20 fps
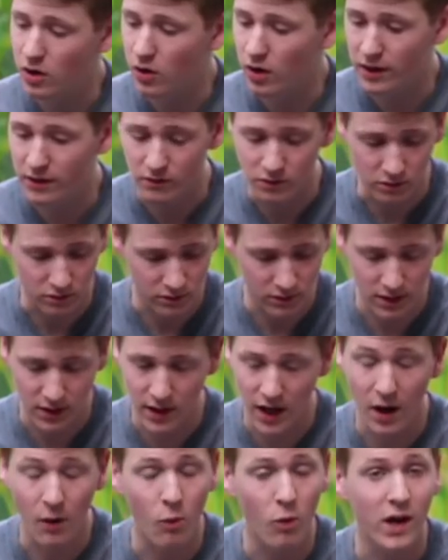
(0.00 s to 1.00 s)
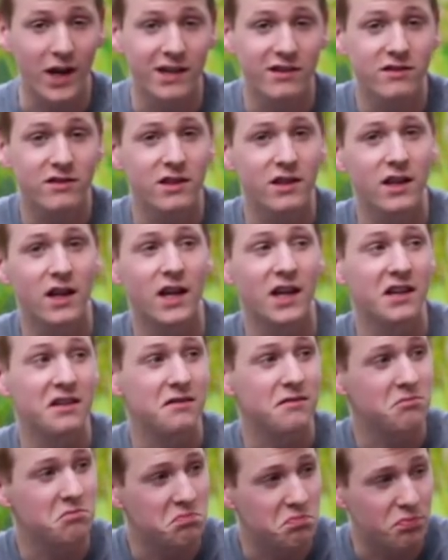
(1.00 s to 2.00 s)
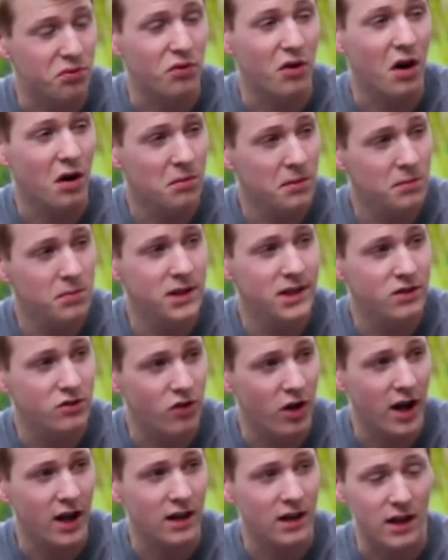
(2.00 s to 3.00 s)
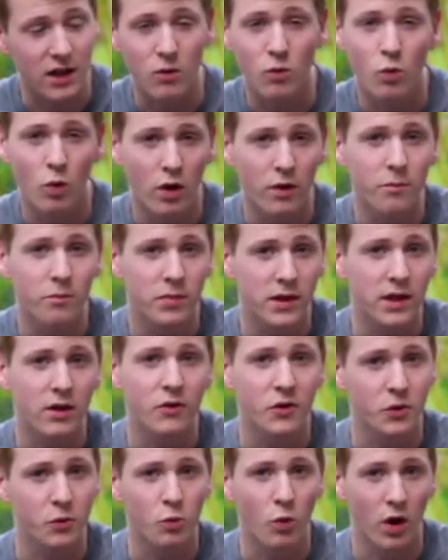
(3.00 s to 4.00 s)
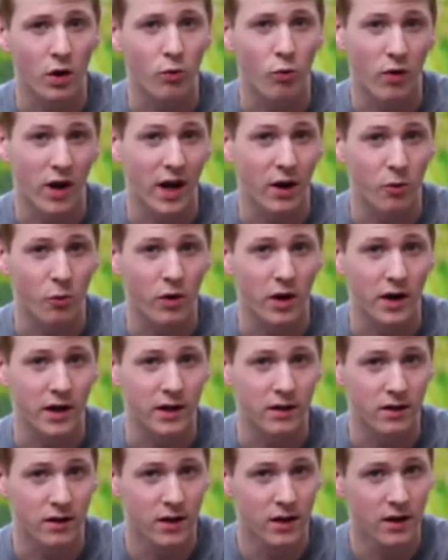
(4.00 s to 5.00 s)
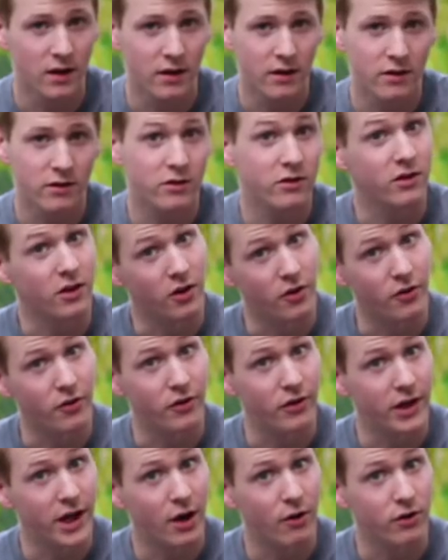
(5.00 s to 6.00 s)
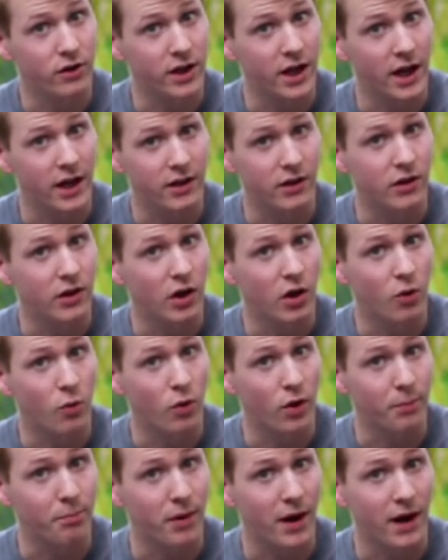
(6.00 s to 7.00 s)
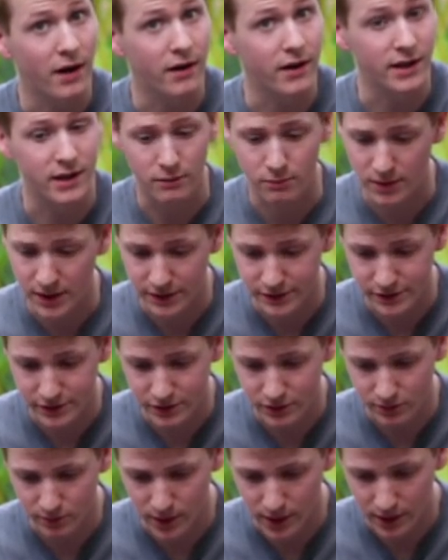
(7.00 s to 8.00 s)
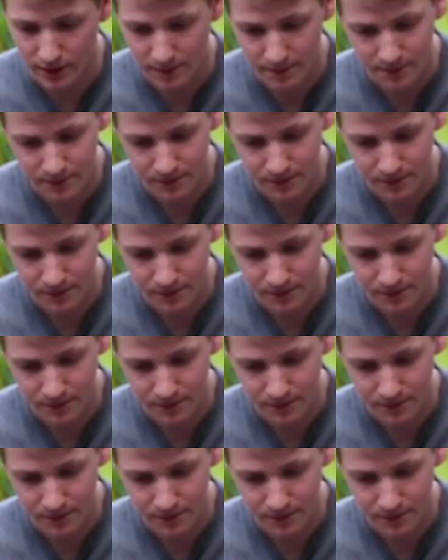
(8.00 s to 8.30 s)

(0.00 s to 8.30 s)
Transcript: know, I got wasted and I probably drank like one beer and one red wine. So now you kind of know what partying means to me.